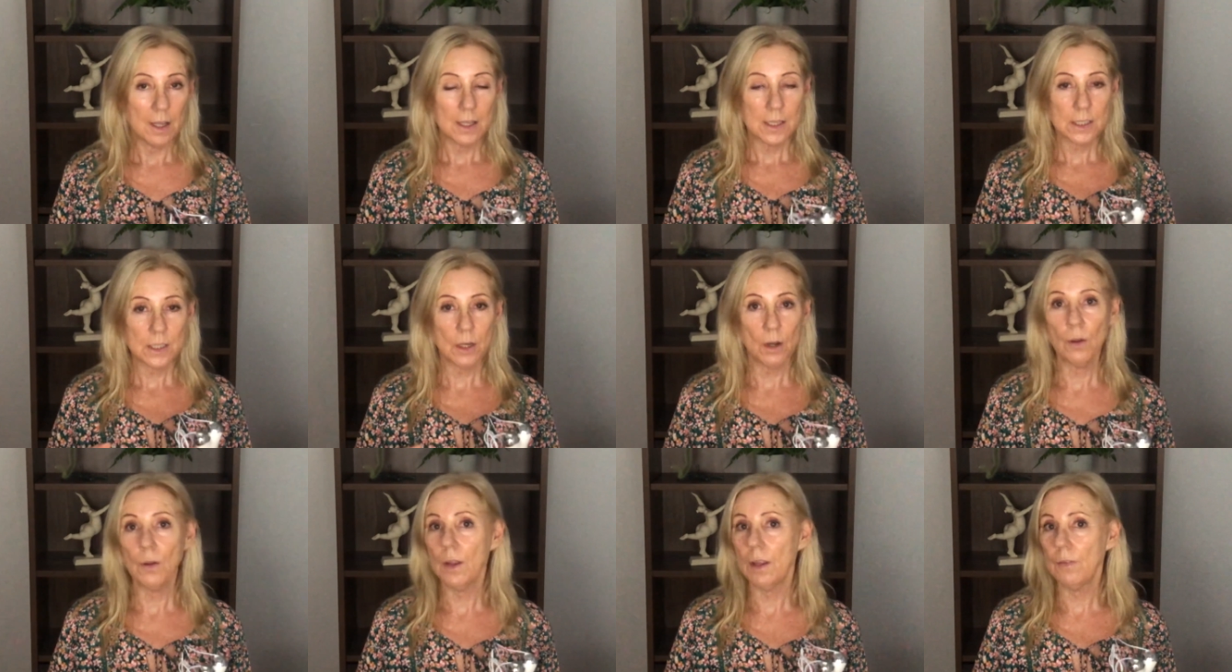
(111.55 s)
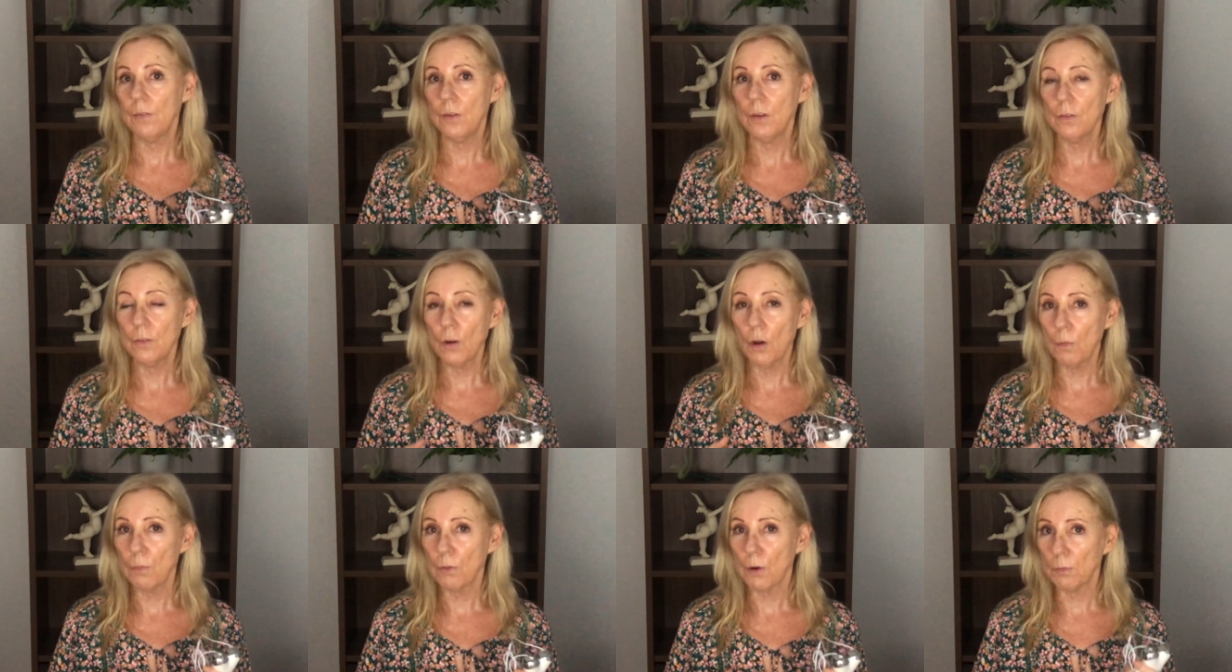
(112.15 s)
So if you've
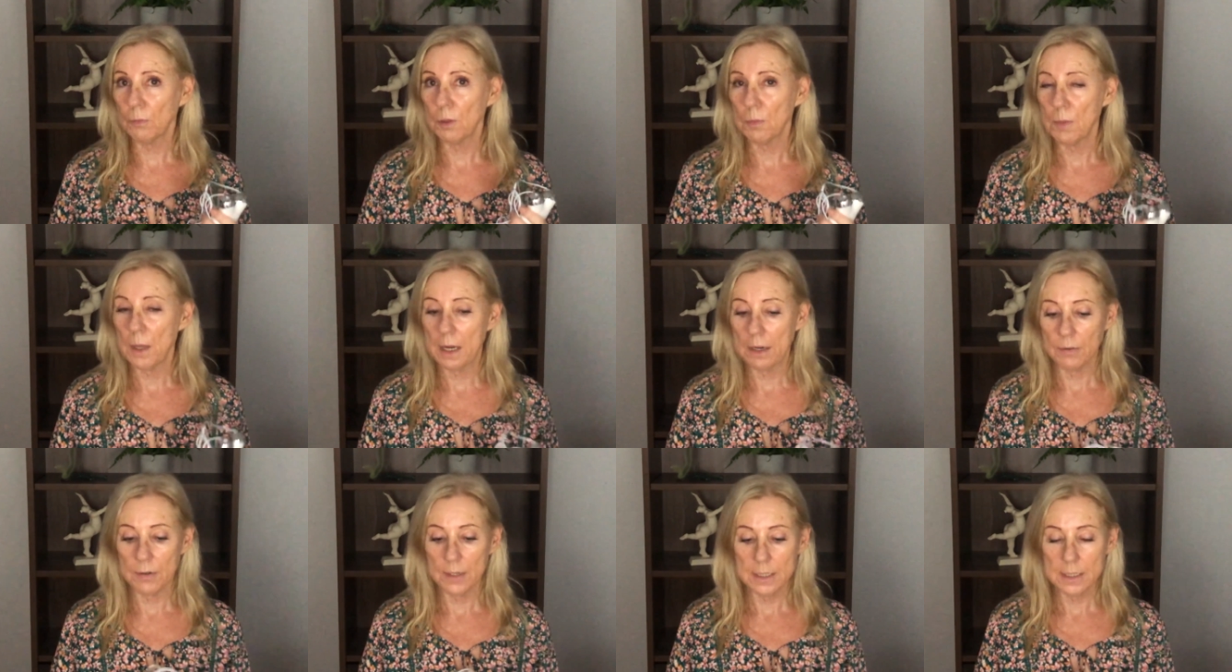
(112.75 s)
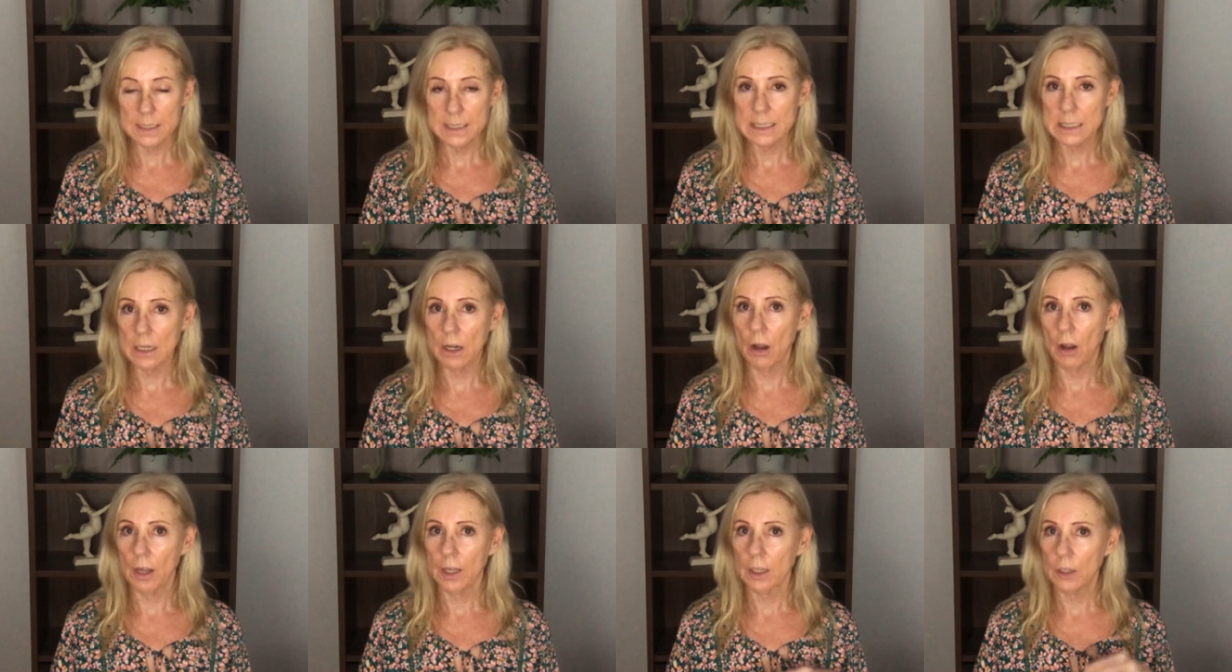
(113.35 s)
got problem areas
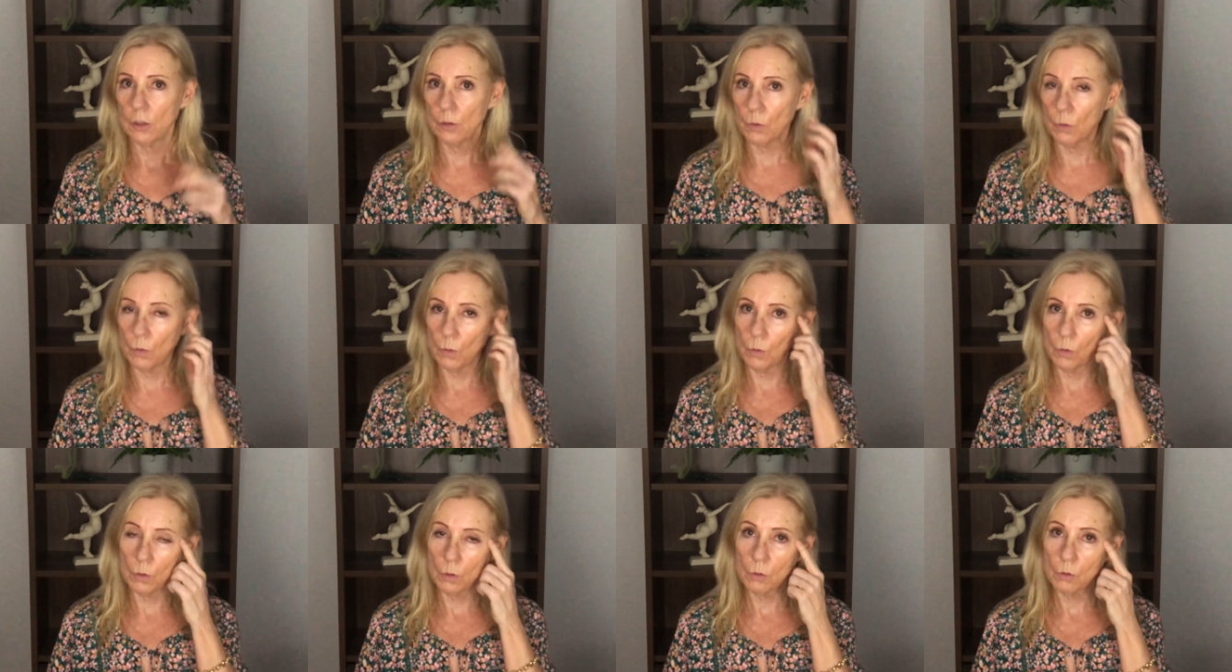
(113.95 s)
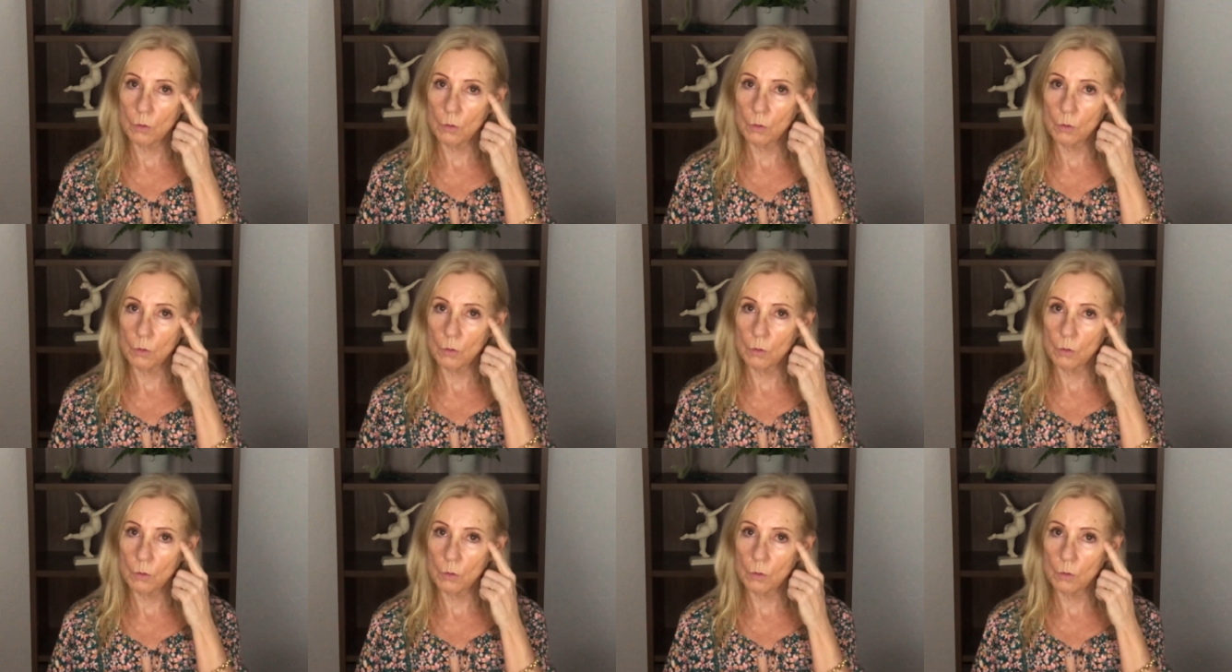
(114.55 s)
like your